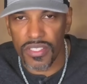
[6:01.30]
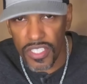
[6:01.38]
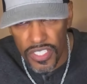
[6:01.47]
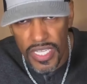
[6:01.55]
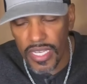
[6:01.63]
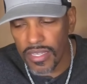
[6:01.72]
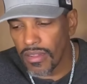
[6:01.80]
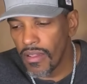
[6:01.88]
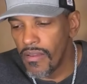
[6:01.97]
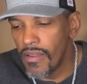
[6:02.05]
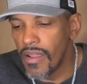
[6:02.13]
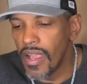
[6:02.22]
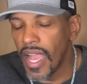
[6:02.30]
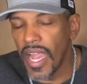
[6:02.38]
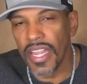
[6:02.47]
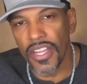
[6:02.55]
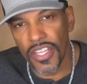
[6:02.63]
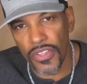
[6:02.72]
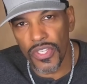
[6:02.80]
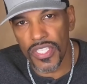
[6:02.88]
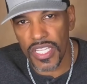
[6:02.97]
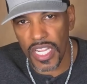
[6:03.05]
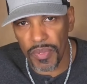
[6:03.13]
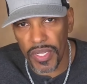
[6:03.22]
You're set." And another
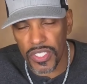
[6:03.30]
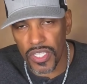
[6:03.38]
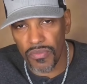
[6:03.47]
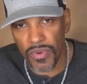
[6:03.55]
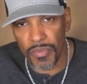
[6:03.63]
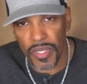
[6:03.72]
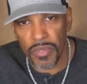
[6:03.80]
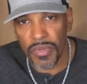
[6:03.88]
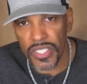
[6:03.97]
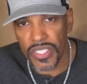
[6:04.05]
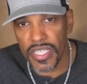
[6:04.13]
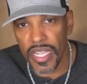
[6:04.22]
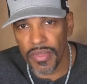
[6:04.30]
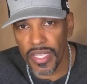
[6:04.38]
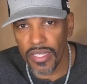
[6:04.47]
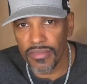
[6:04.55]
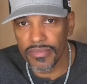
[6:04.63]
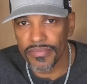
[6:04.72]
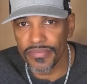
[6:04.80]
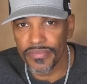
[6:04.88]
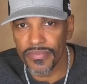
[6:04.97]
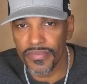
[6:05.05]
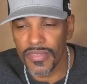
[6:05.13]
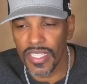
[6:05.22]
state picks you up for pretty much the same thing
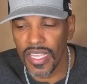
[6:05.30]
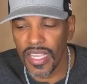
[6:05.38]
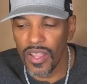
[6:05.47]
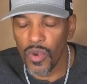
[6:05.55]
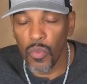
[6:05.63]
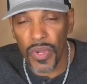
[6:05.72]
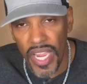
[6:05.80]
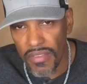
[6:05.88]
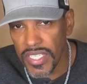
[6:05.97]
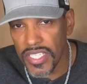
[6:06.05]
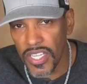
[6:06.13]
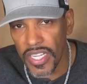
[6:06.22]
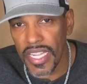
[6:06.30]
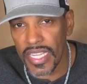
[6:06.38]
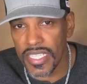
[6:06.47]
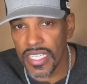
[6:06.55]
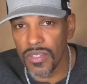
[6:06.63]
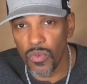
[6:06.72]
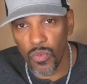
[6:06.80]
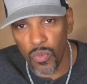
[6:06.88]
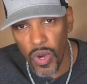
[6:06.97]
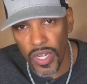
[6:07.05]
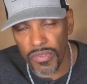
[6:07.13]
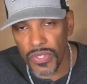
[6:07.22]
we have to start guessing
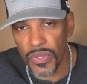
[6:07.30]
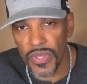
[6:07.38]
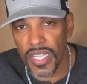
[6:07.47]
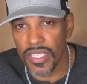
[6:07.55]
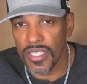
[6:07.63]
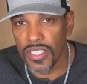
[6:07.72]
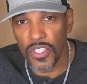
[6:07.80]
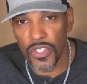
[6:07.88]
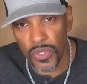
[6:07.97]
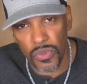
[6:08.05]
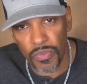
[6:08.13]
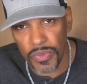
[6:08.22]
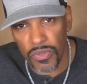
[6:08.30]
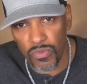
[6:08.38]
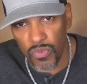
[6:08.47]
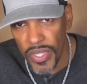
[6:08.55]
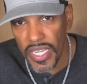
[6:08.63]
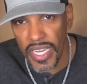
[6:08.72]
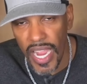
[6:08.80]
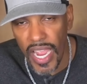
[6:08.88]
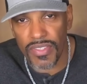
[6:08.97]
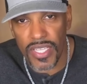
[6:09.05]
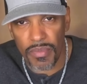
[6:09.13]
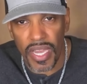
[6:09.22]
one of two things. You really have
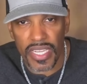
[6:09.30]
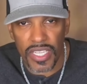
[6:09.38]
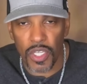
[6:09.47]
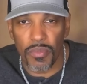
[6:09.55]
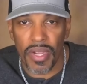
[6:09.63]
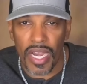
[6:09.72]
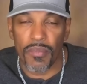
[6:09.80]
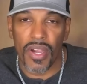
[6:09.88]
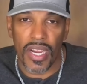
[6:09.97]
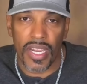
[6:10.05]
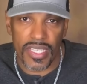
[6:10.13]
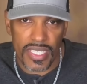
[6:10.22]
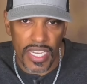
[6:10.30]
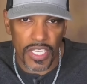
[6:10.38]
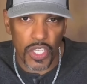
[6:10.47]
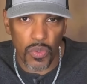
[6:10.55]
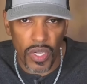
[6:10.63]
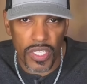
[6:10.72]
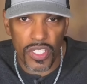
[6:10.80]
somebody in your back pocket telling you what